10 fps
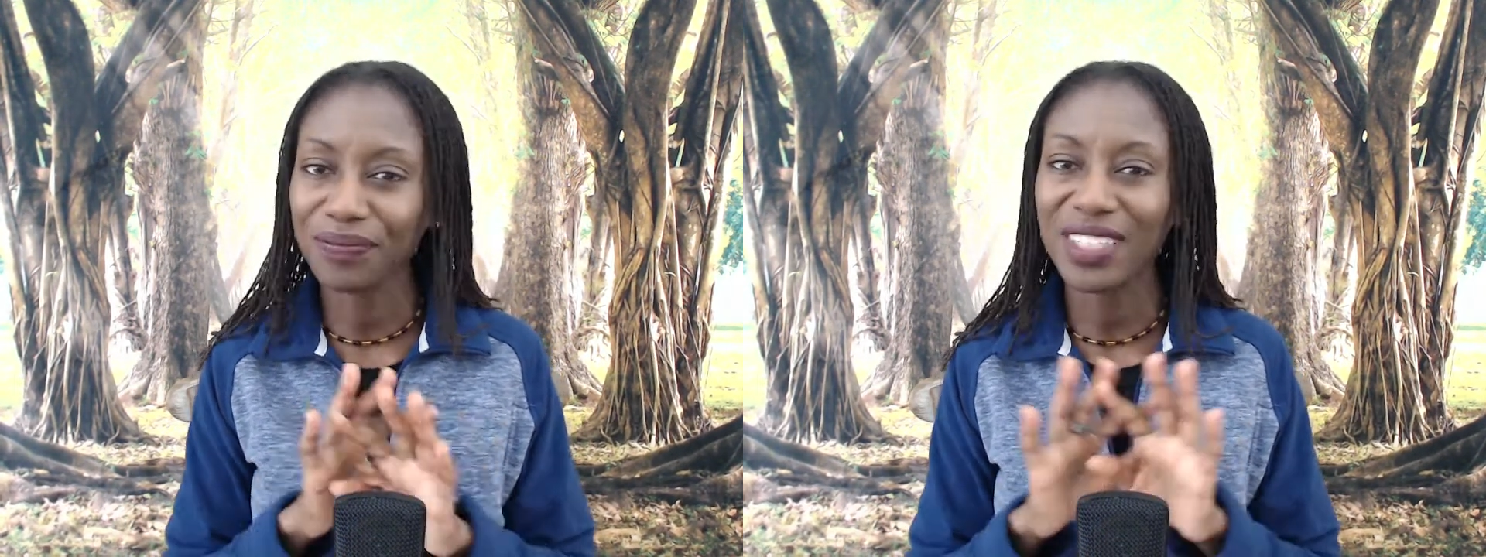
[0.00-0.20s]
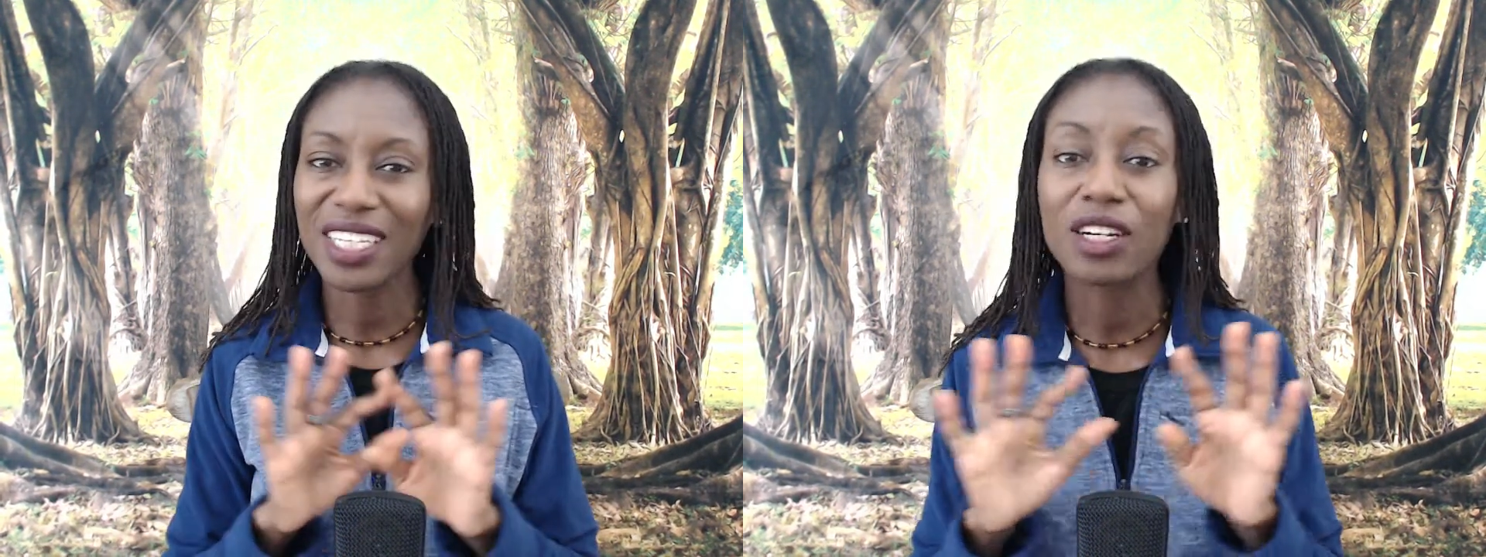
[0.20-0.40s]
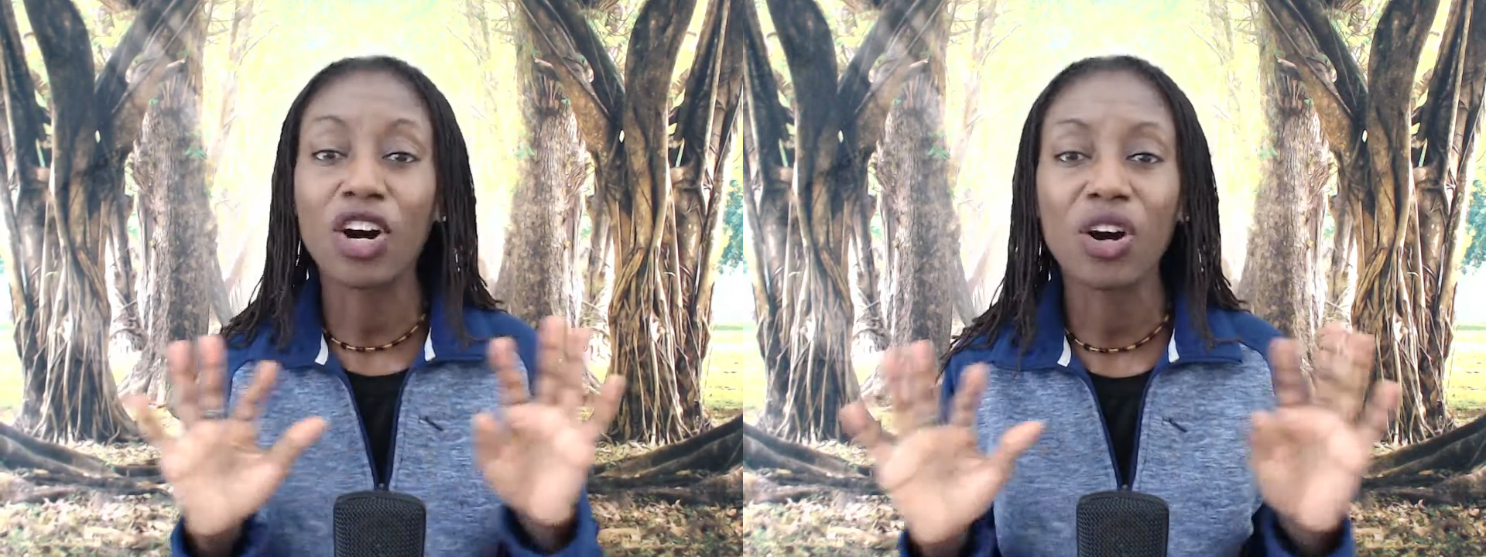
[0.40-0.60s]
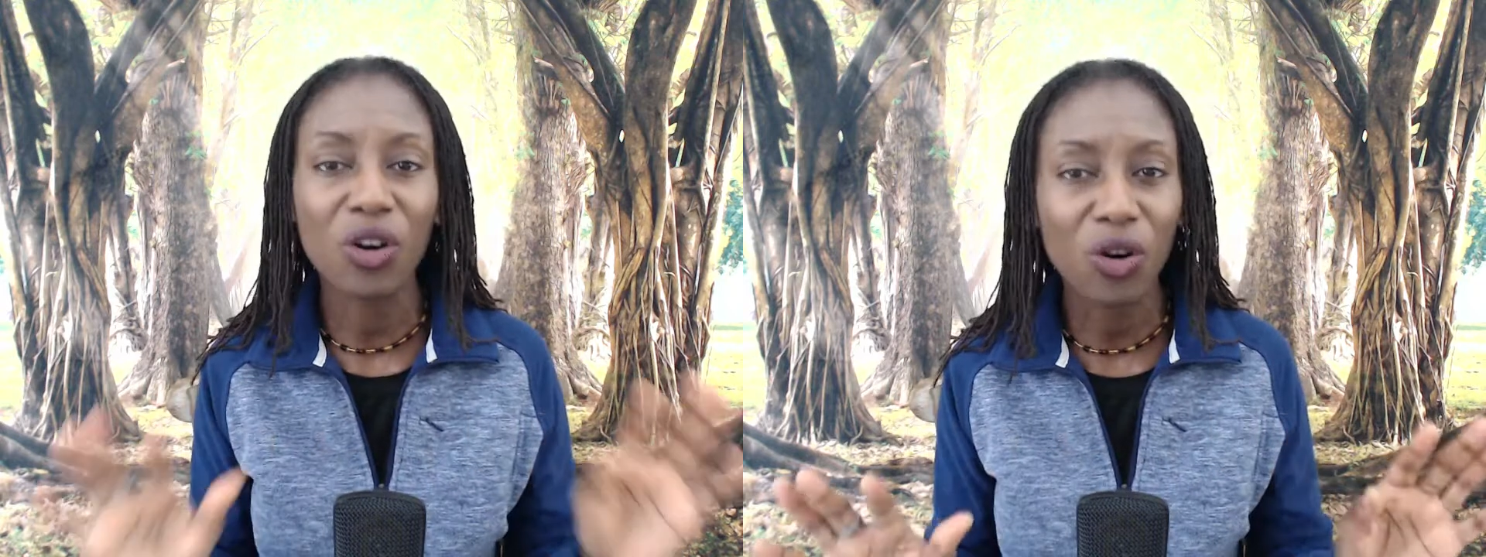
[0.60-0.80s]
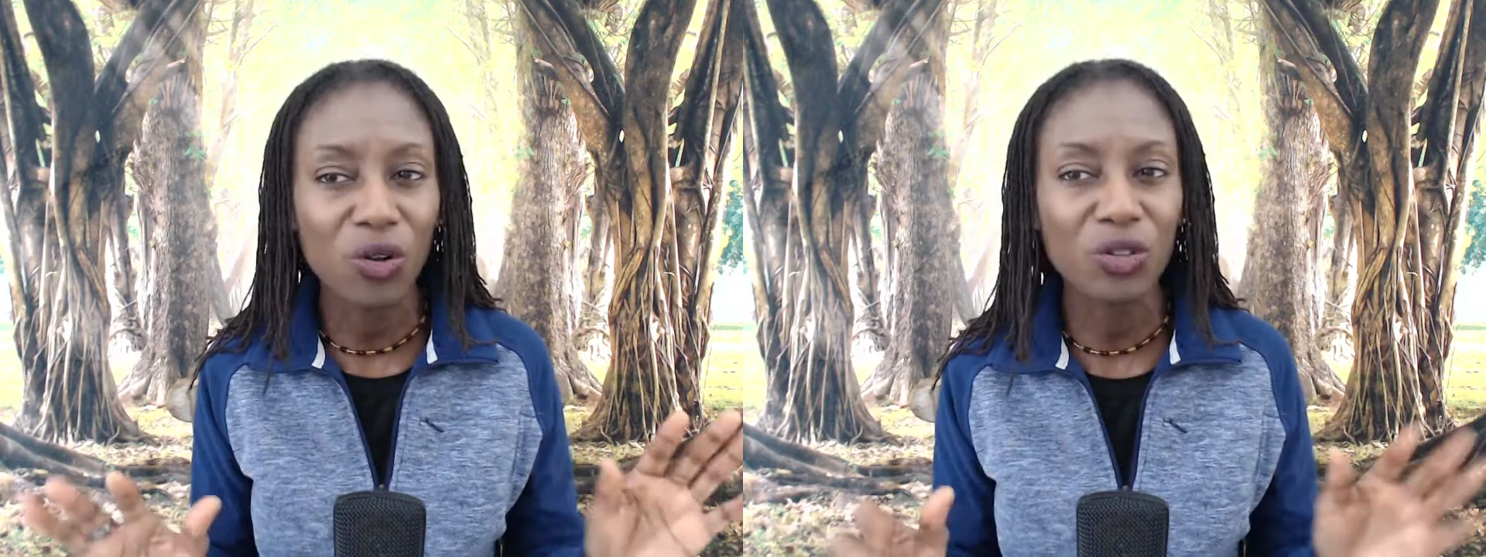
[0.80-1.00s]
in a
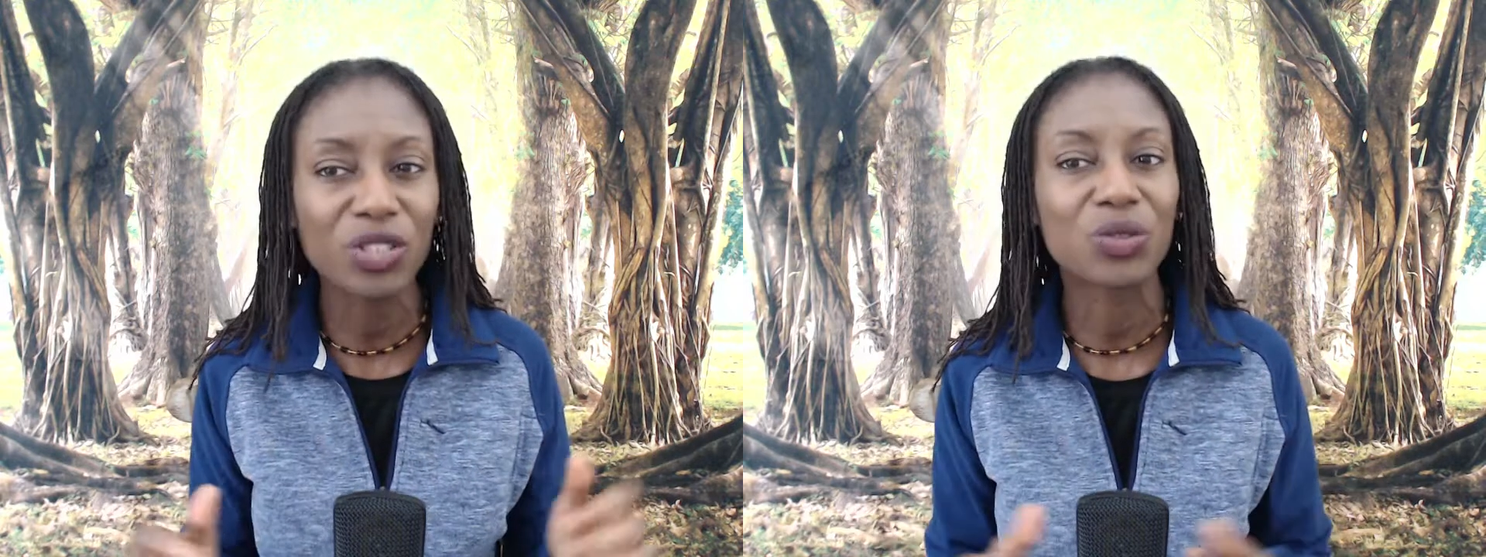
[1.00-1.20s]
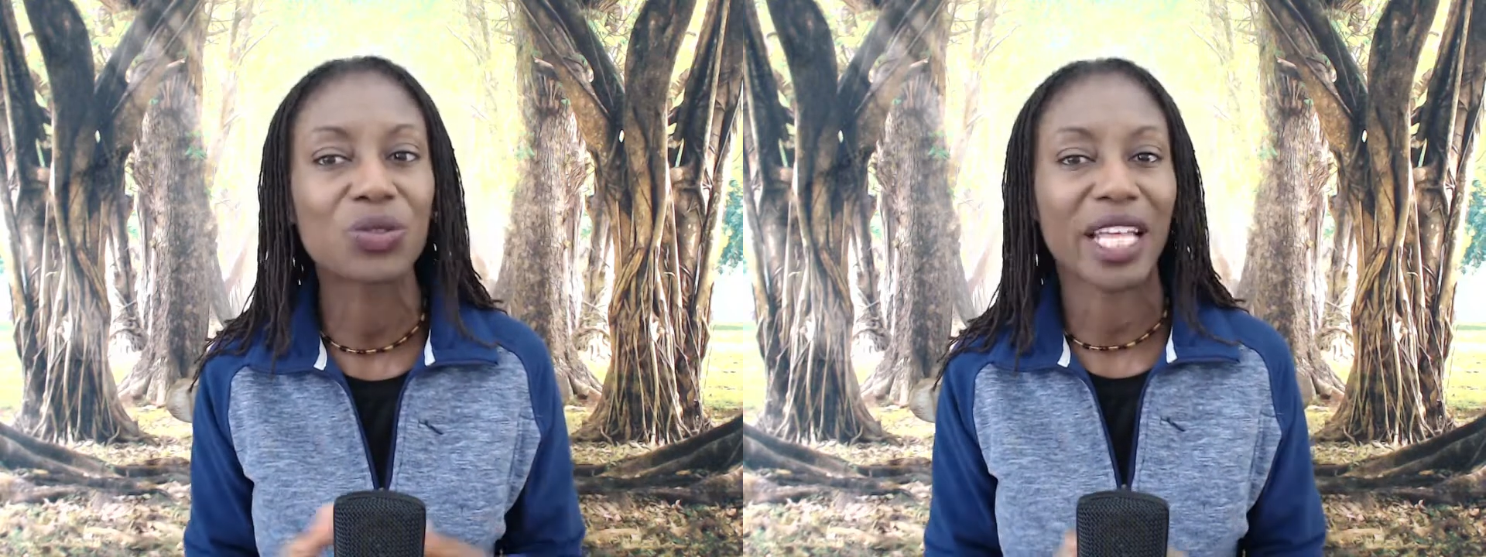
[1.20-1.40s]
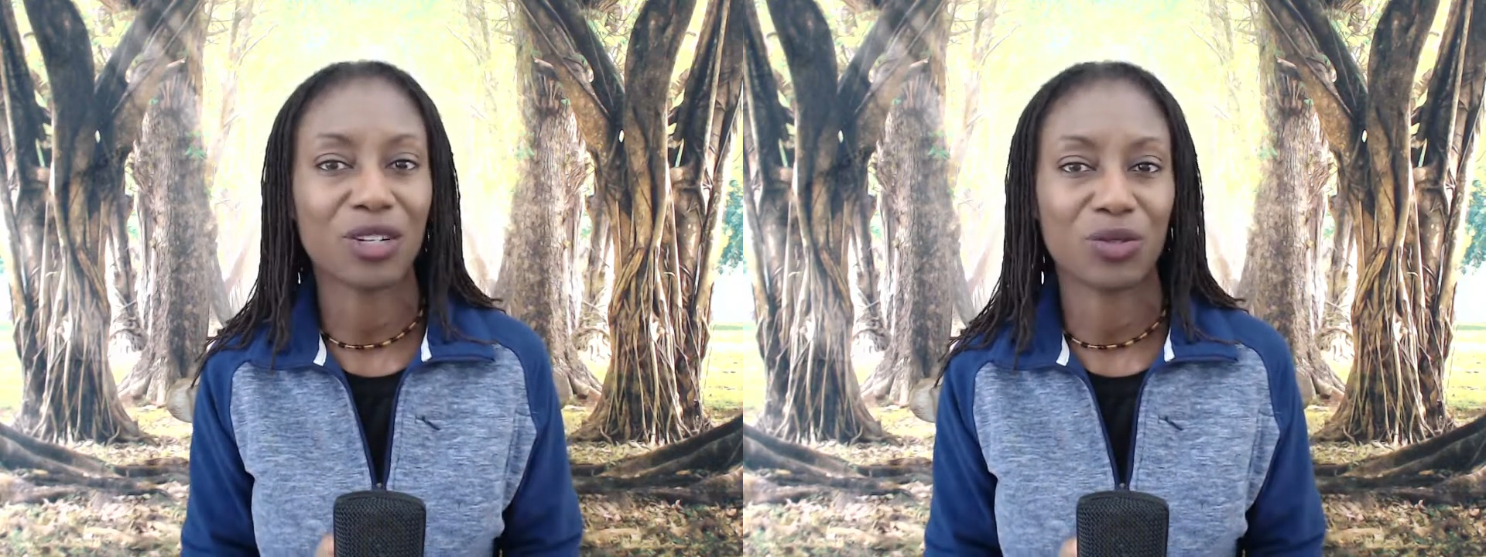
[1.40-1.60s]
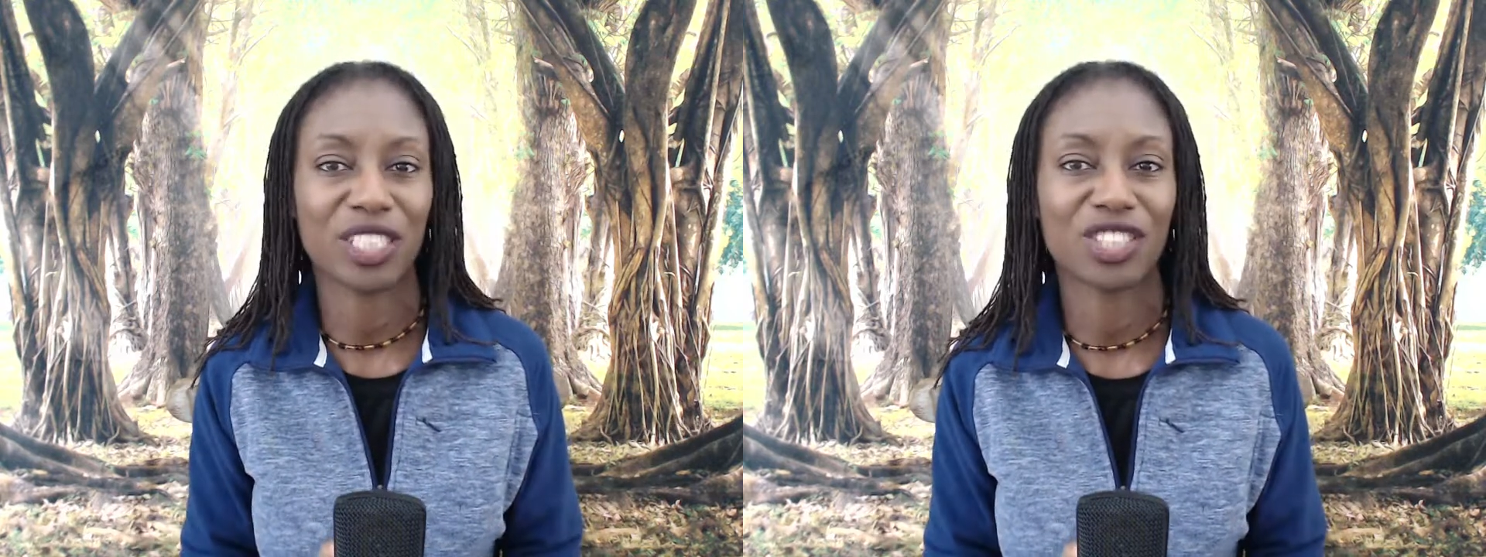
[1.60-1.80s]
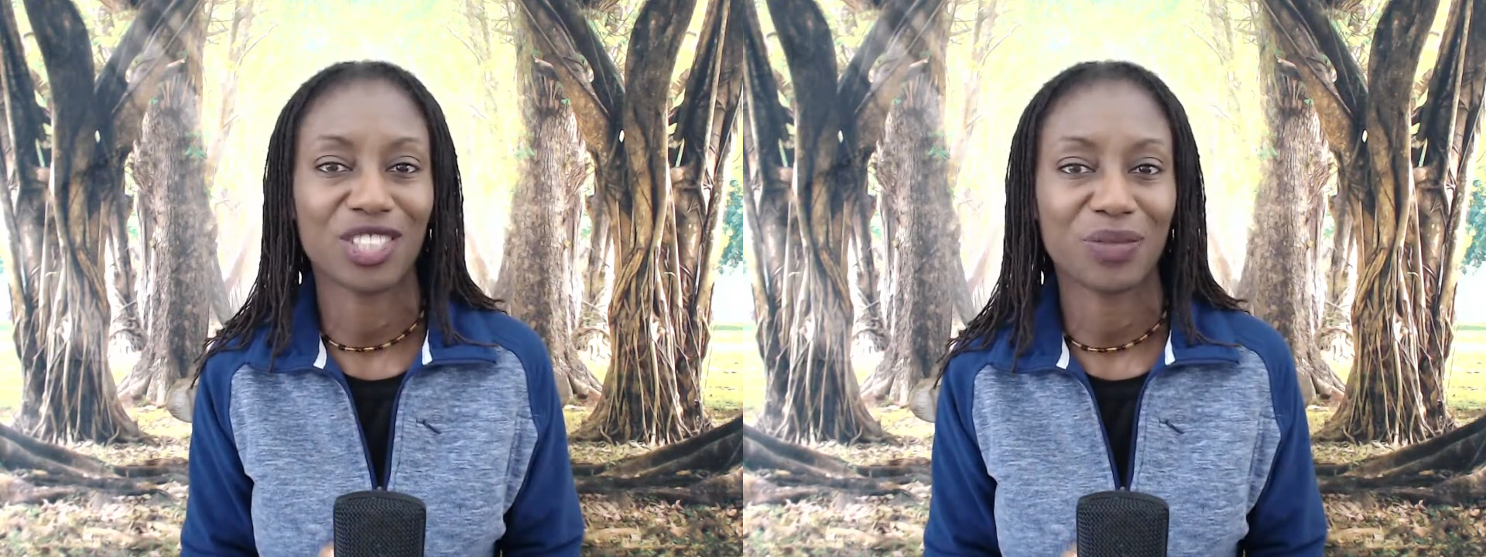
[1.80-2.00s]
whole new
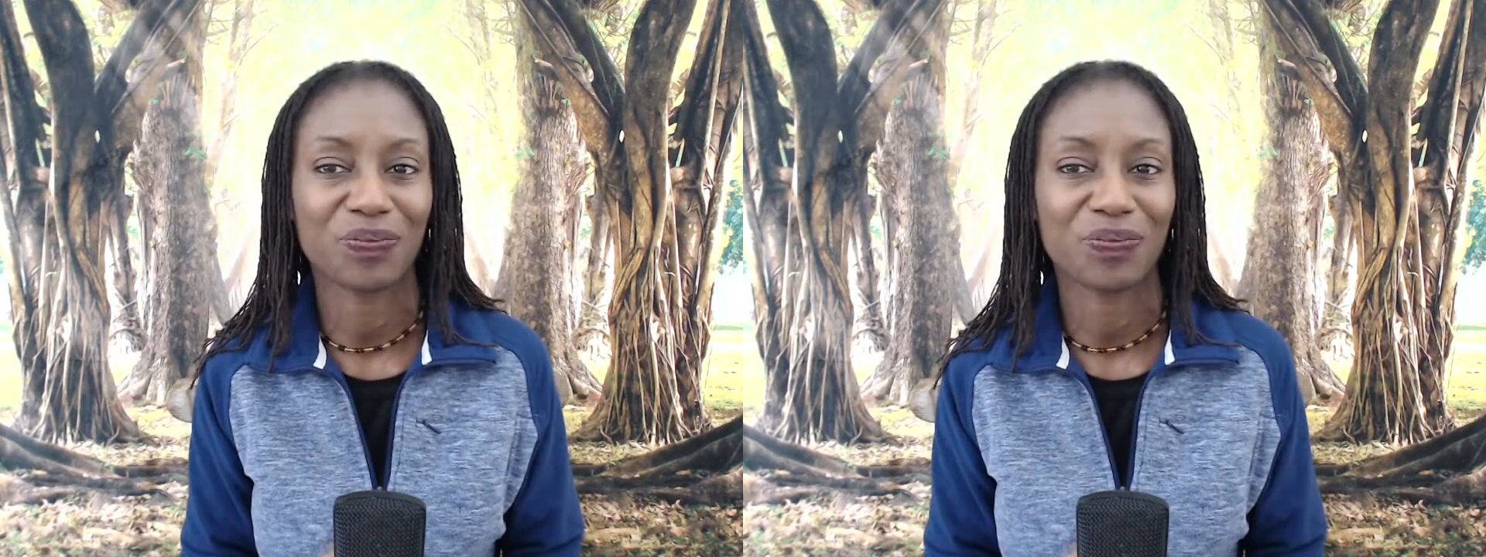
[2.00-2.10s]
language.